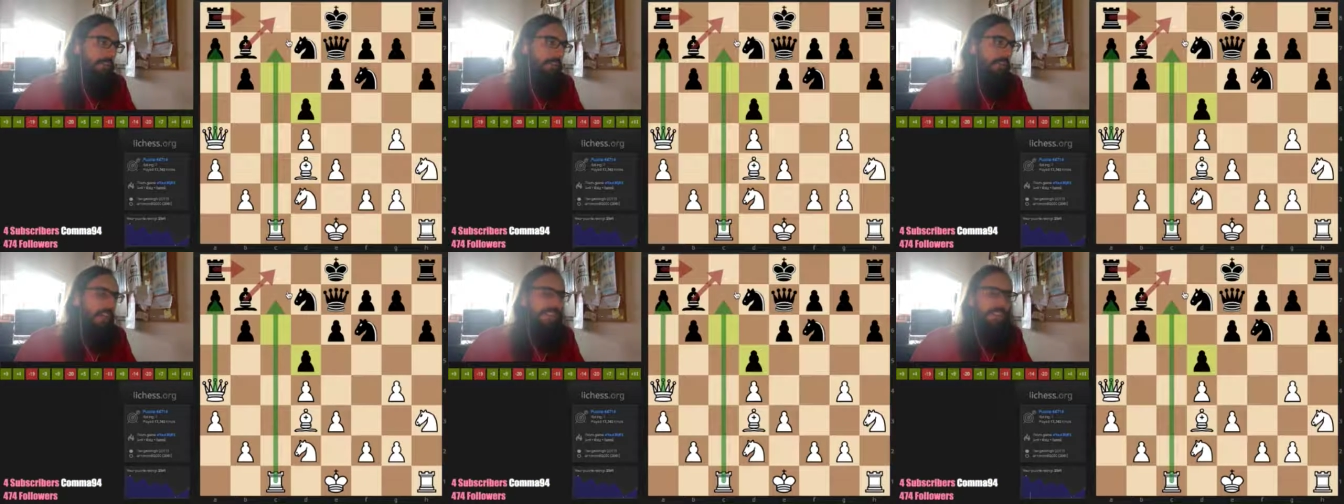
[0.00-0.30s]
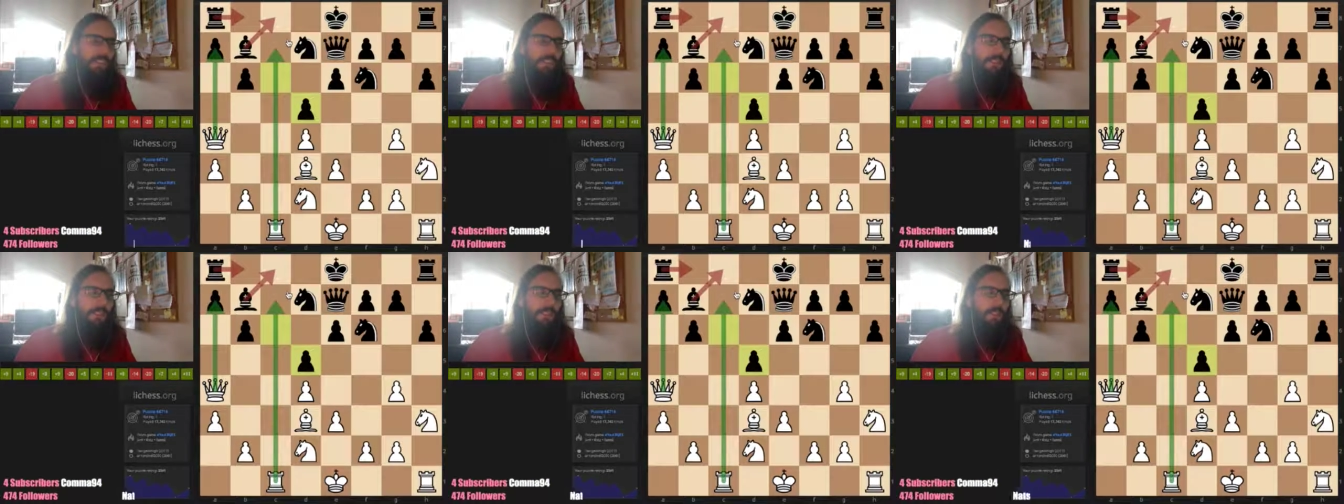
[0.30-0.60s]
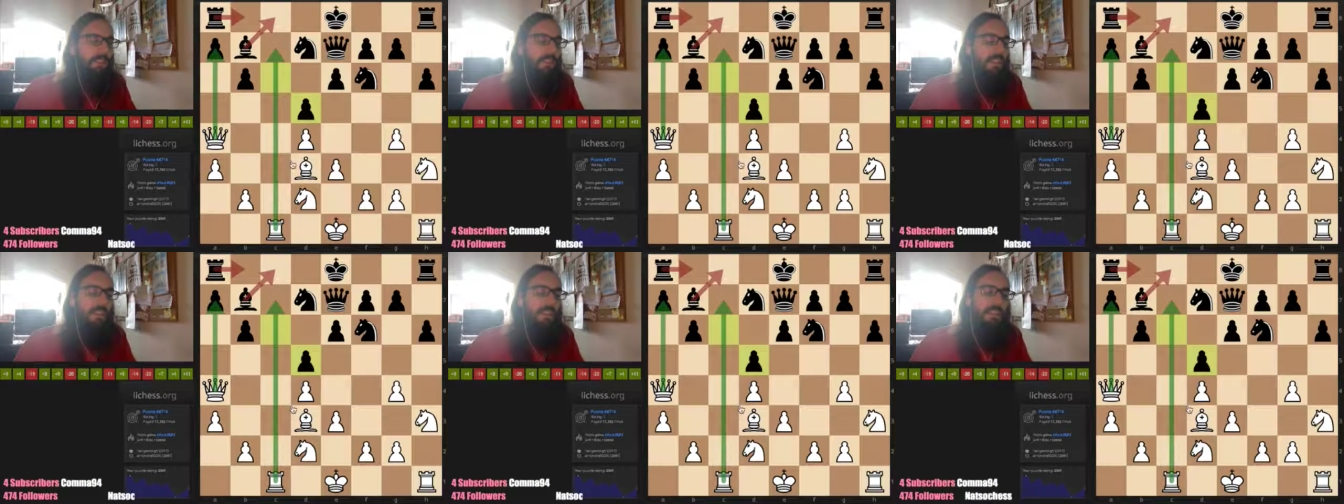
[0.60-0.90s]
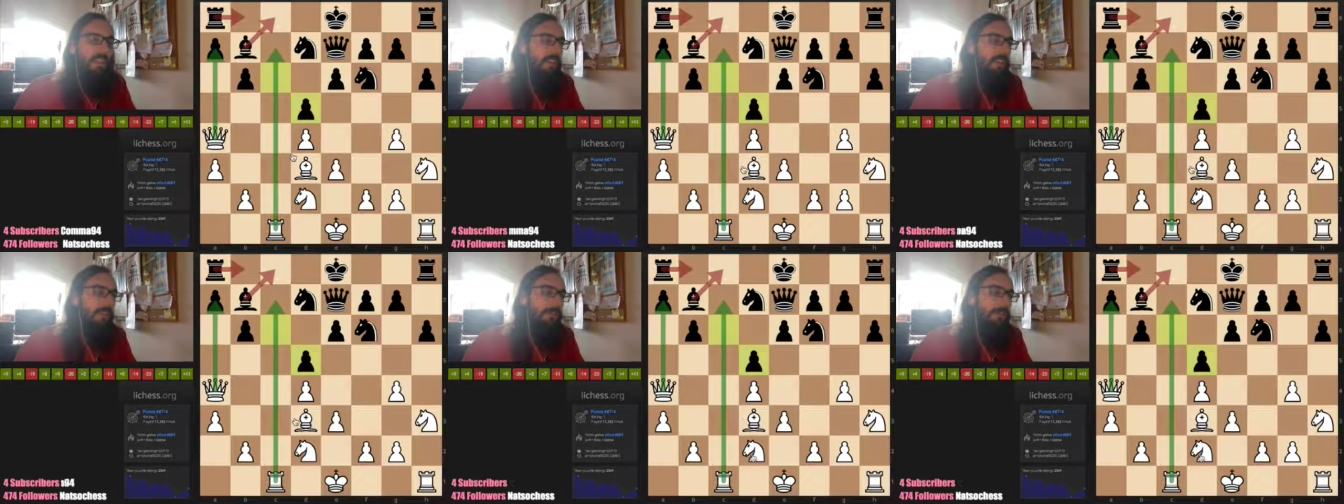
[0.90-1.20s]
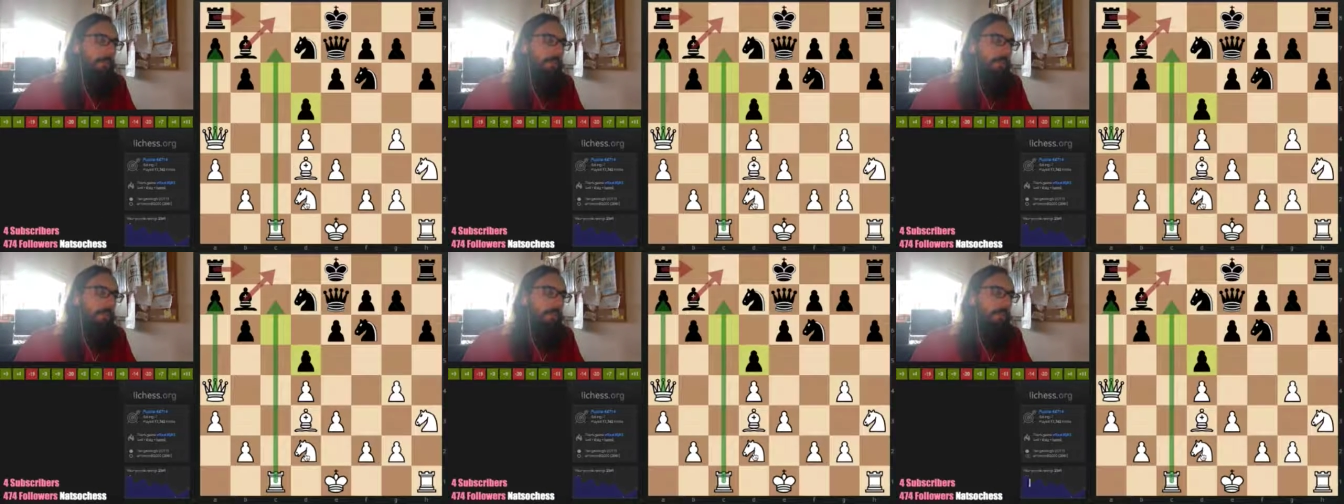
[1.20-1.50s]
Yeah, so that has
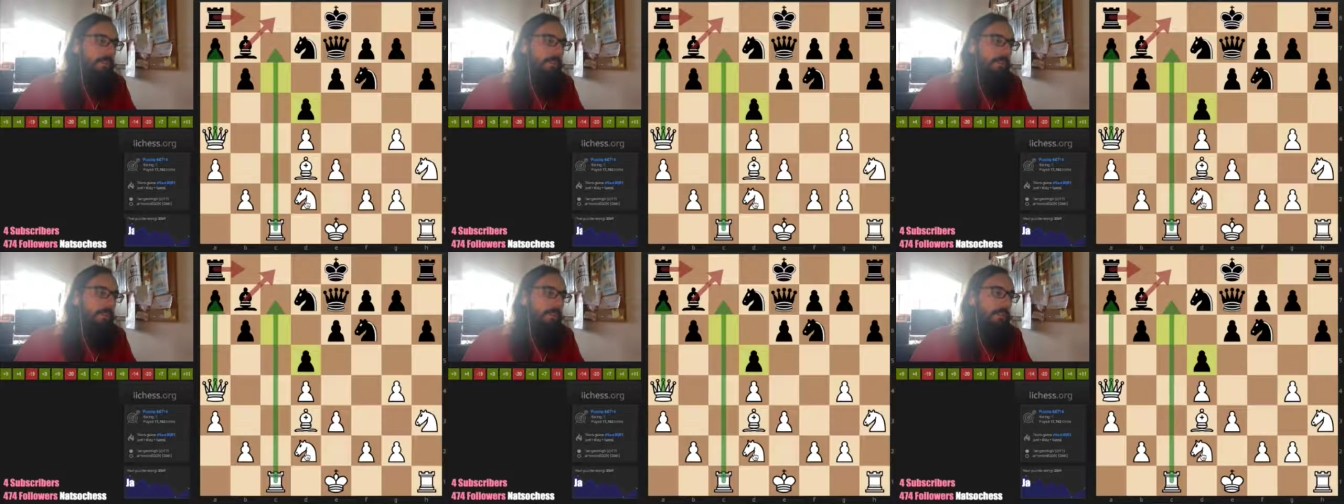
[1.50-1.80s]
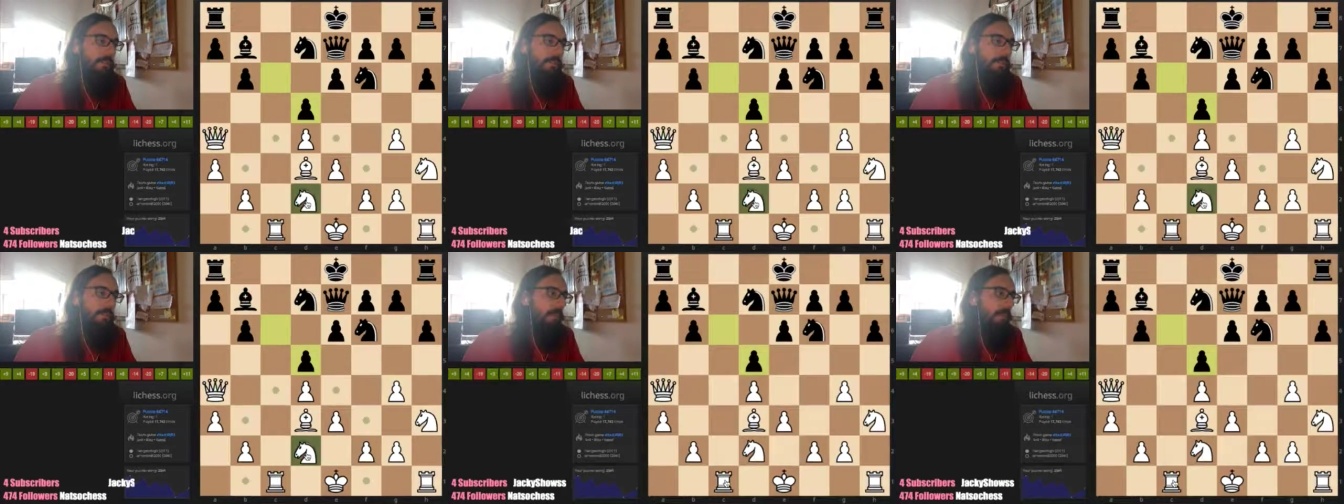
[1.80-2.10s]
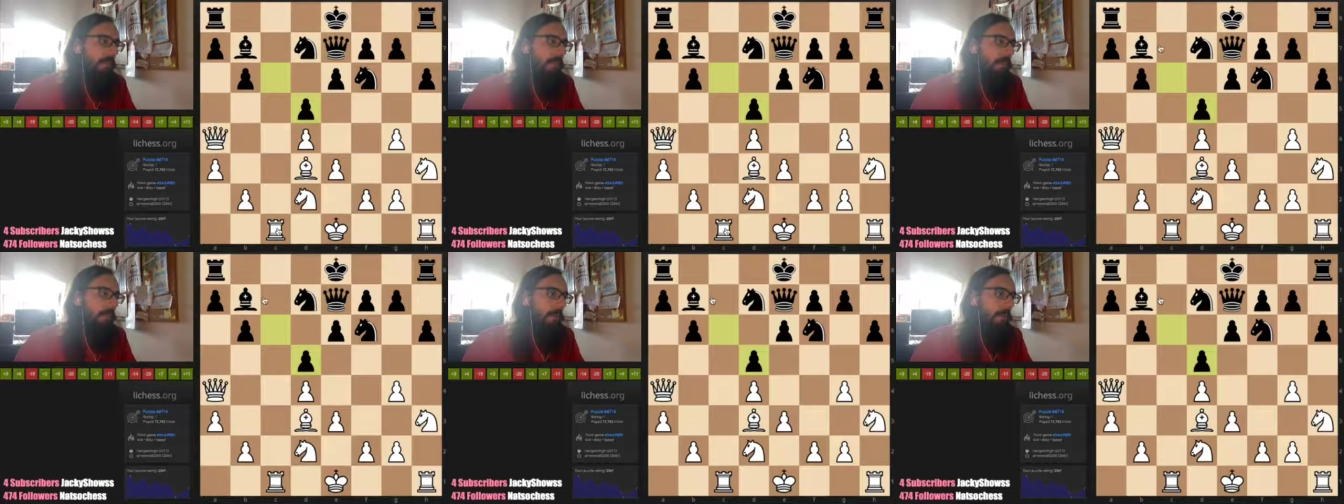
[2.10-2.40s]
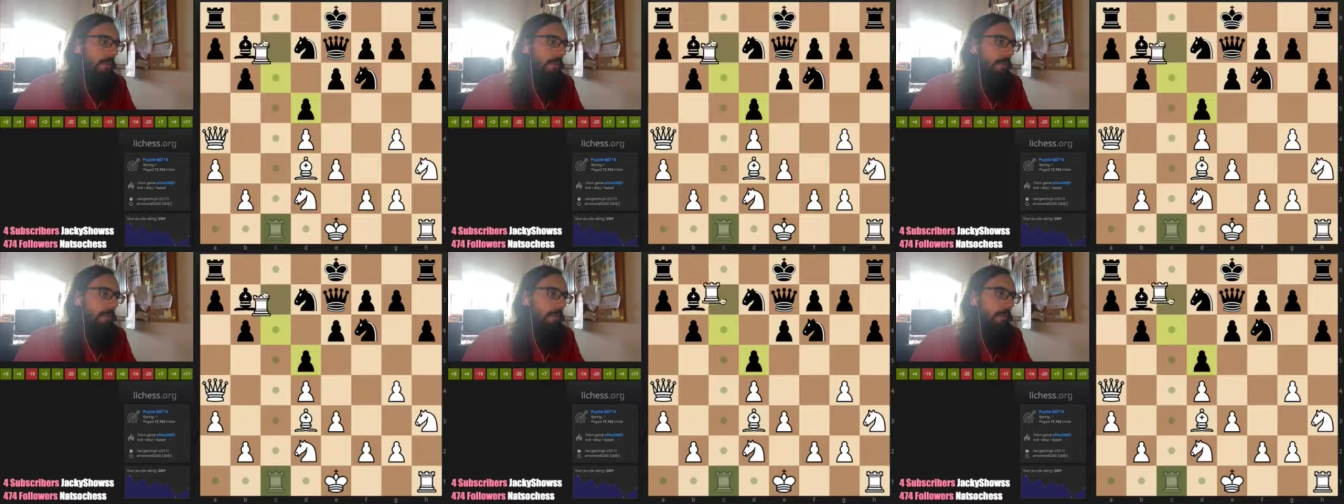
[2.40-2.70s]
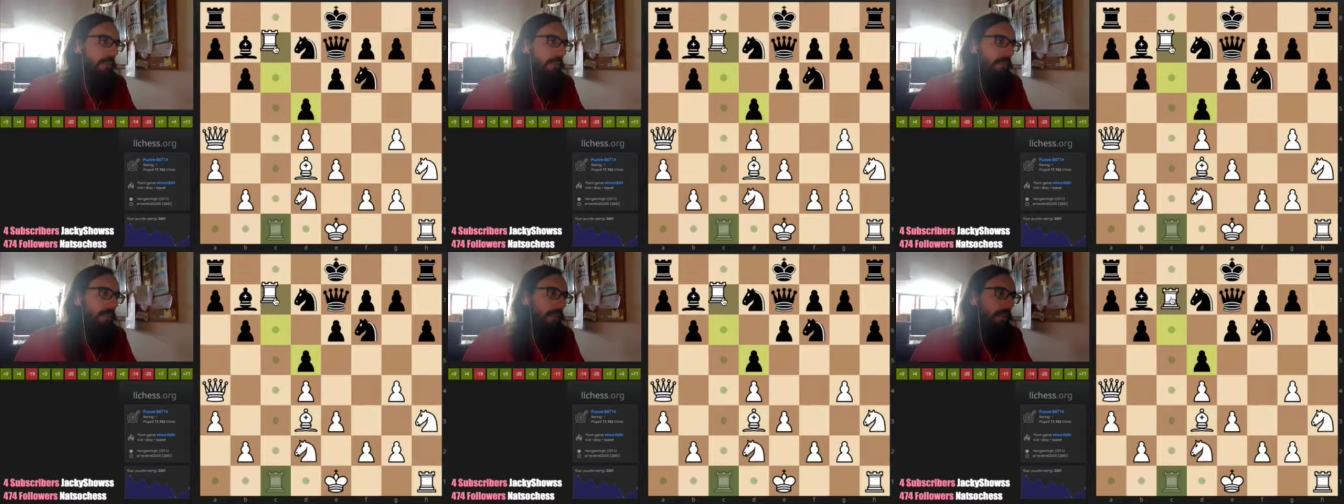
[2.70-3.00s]
to be awesome. I'm gonna play
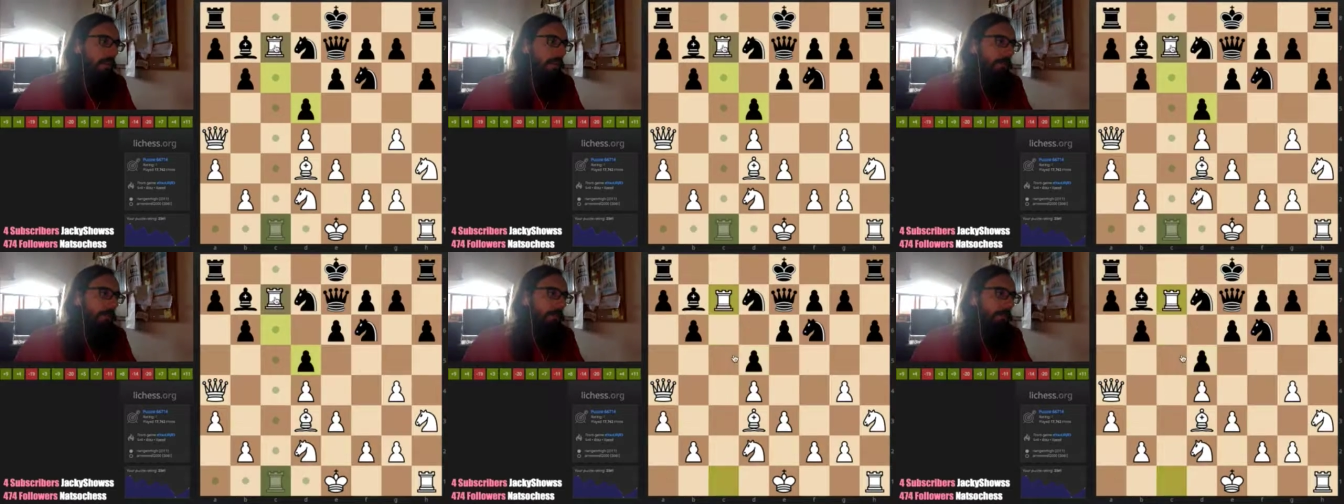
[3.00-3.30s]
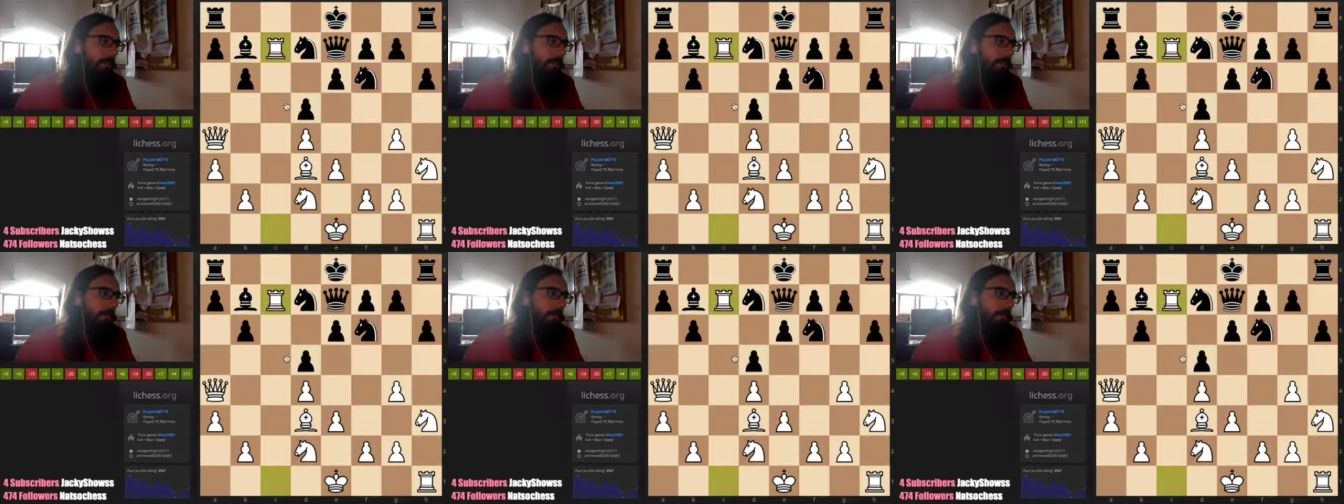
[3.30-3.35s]
rook c7.